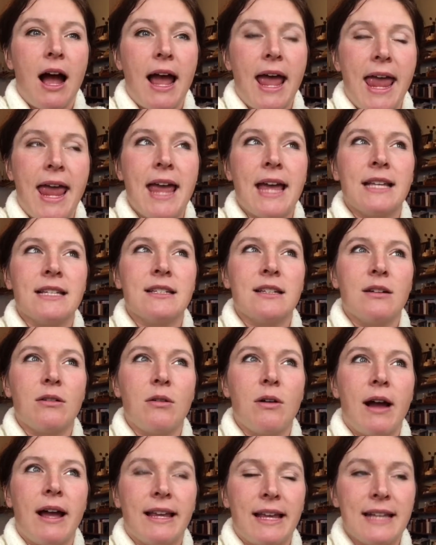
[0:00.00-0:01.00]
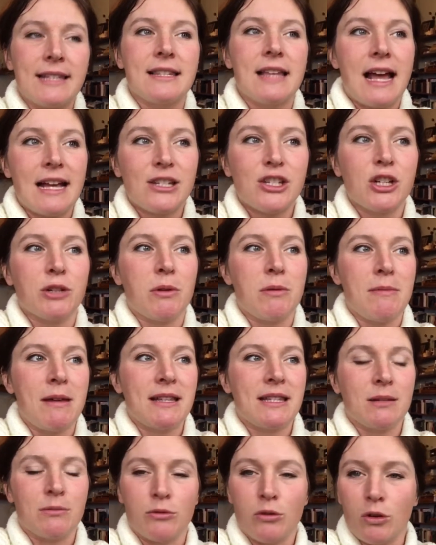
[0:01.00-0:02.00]
And I guess last year we
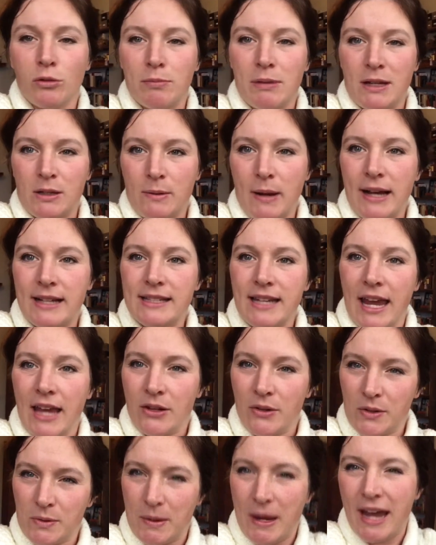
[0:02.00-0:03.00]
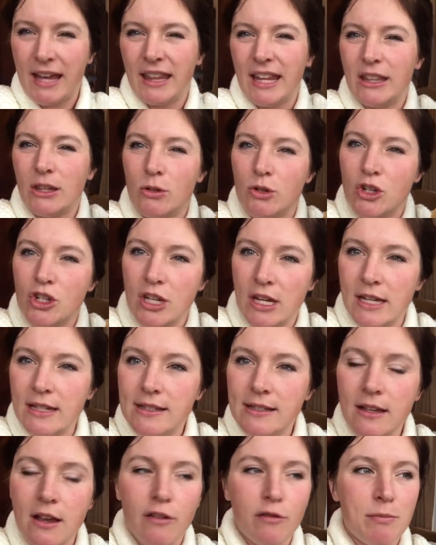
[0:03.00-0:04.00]
made some rolled beeswax candles. We had those
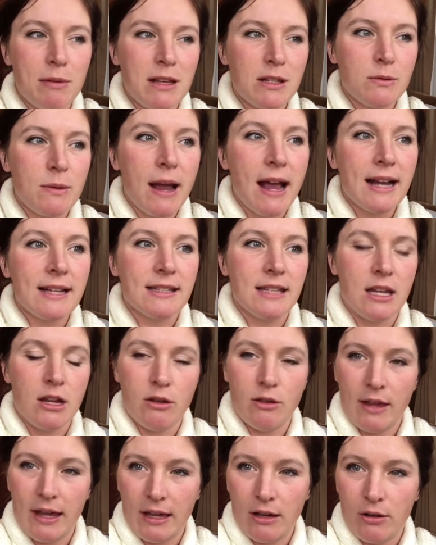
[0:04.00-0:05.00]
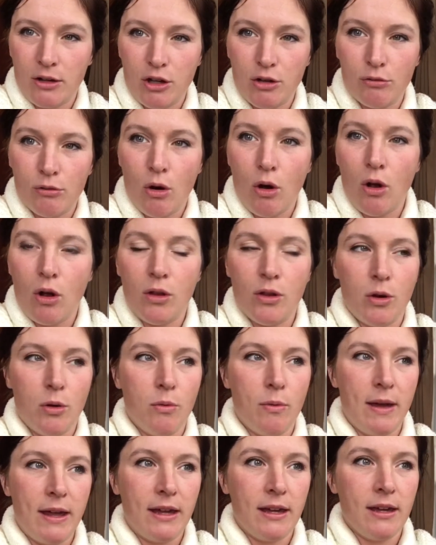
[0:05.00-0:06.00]
sheets of beeswax that you roll the
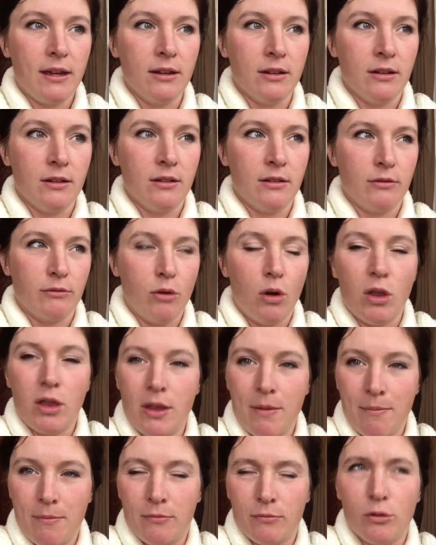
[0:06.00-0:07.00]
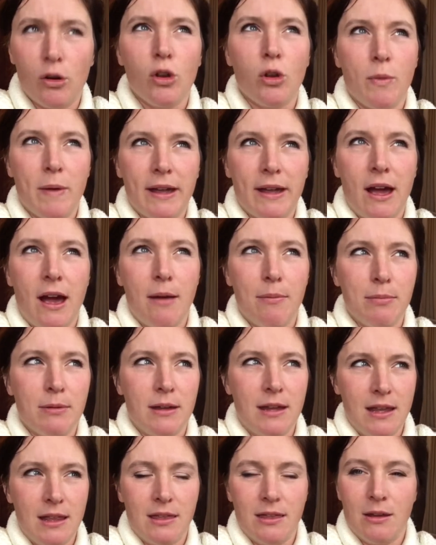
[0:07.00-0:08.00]
wick up
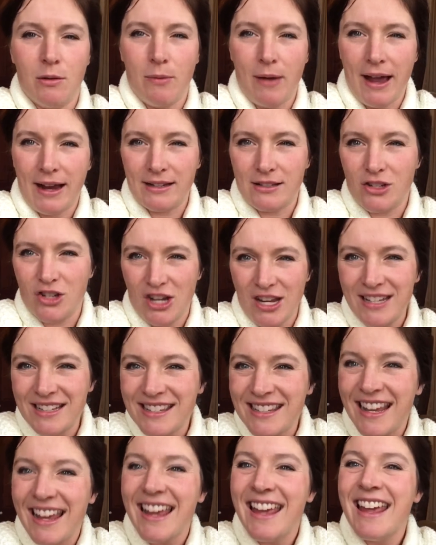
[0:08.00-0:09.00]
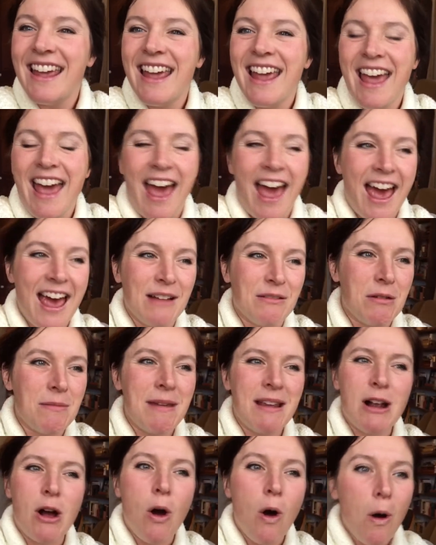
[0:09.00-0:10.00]
in the wax sheets. And we
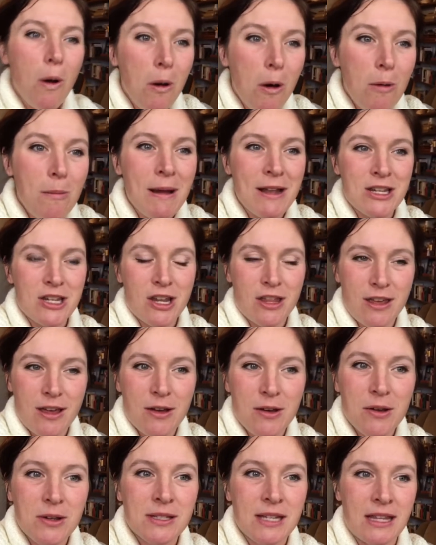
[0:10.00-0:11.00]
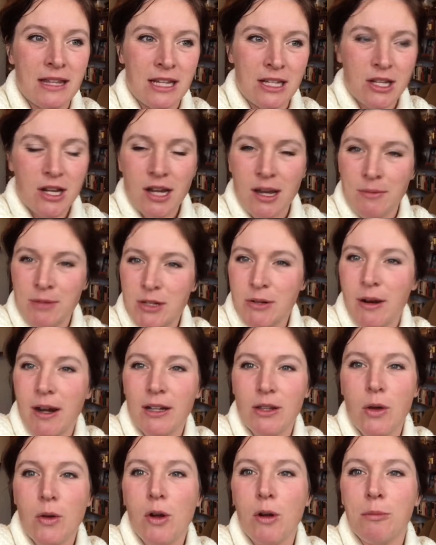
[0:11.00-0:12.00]
made a whole bunch of those and then took them to our
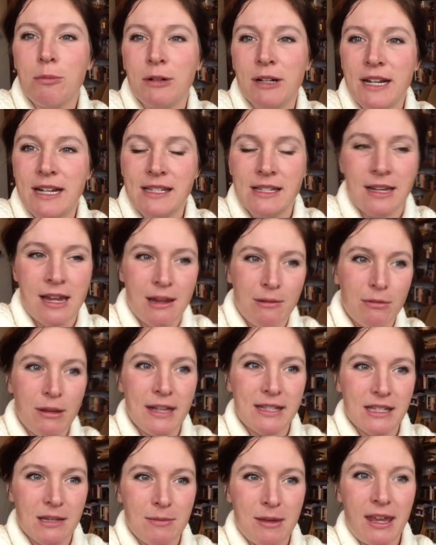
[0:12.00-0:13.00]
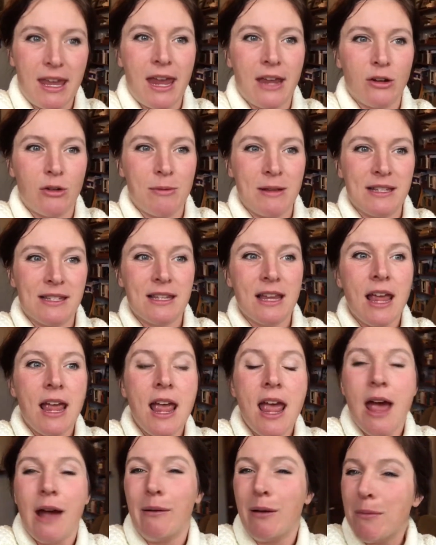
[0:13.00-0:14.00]
local priest, and he blessed them at Candlemas.
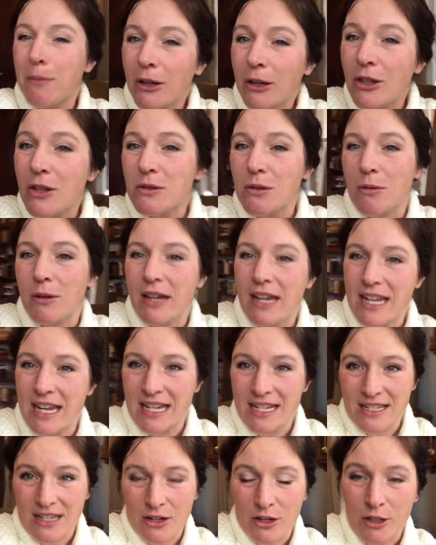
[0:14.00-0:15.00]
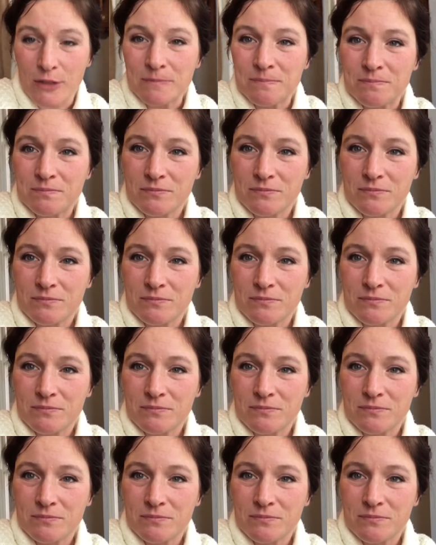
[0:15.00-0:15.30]
And we burned those when we're eating dinner.